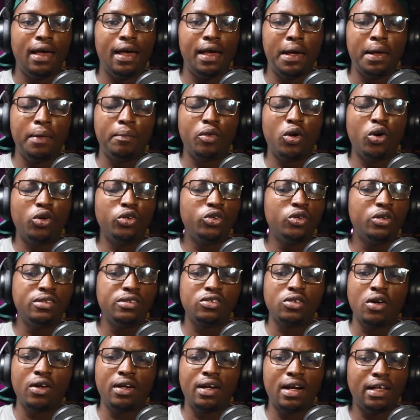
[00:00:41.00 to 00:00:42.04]
And although
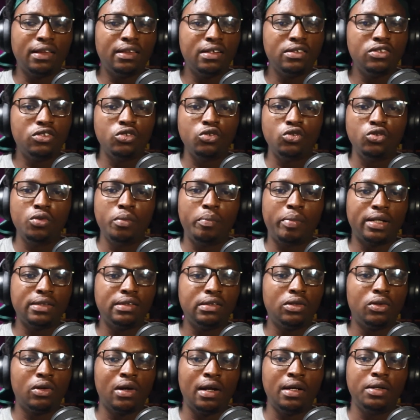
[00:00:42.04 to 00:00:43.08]
it's got nothing to do
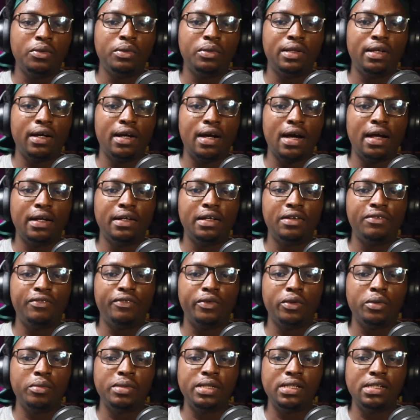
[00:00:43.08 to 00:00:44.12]
particularly with the Ghanaian
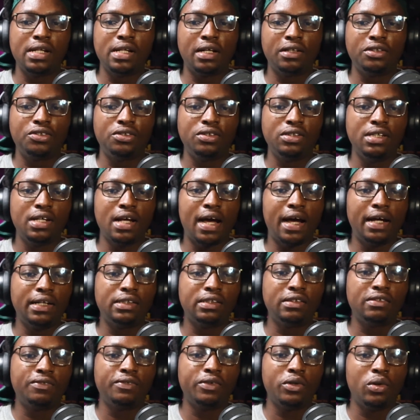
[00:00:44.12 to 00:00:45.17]
film industry,
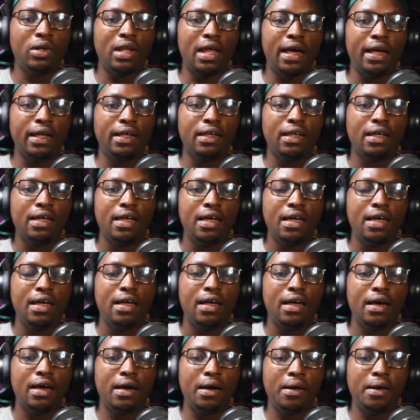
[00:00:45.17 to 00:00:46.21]
I just feel like
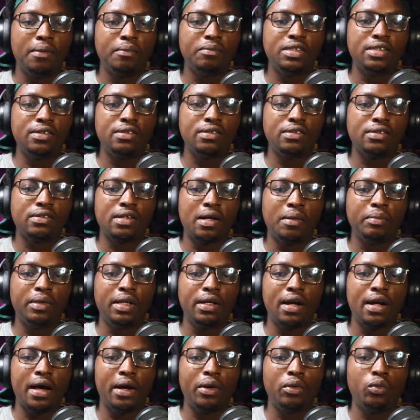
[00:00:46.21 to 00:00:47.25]
this is
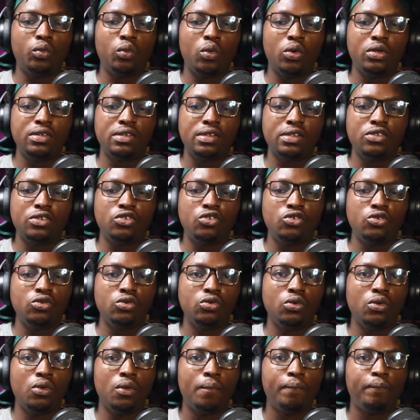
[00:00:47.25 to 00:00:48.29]
something I want us
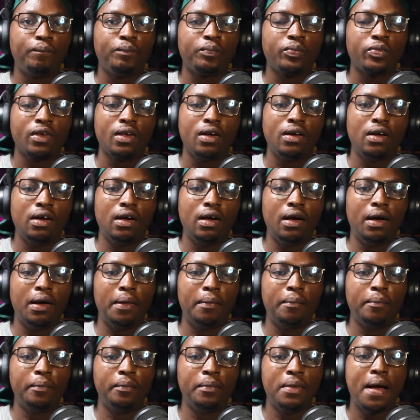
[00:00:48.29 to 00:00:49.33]
to
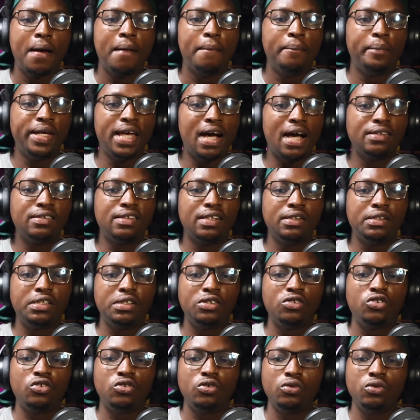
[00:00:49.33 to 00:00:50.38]
pay
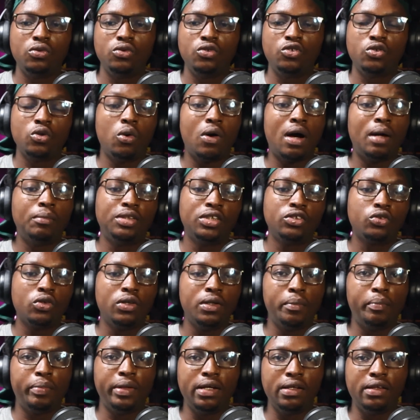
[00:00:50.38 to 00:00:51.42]
attention to. So I'm just
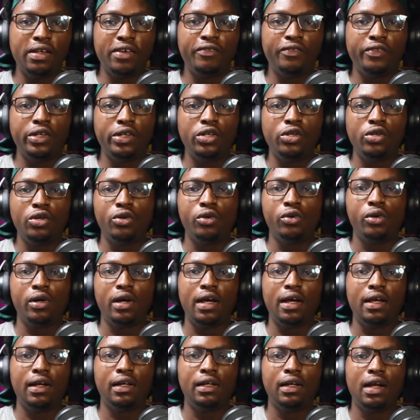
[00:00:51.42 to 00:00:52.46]
going to play the video,
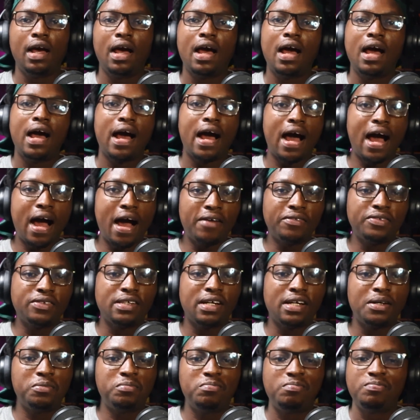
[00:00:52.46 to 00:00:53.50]
and
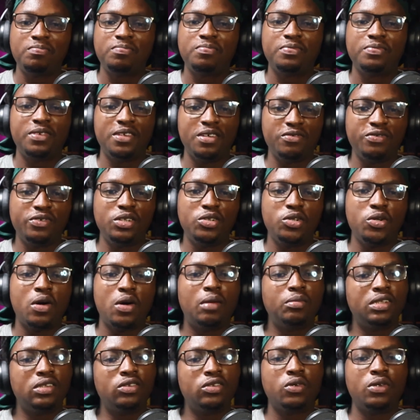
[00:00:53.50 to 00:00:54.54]
after the
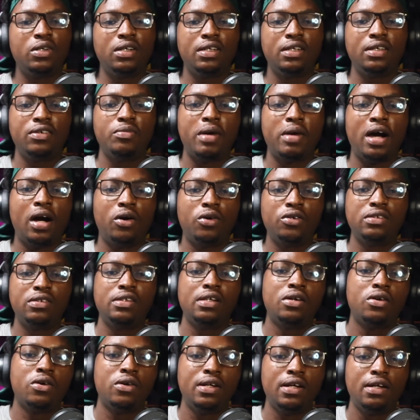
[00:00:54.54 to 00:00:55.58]
video, I'm just going to give my hot
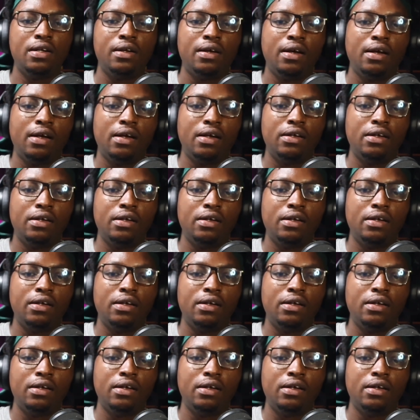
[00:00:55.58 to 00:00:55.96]
take on it.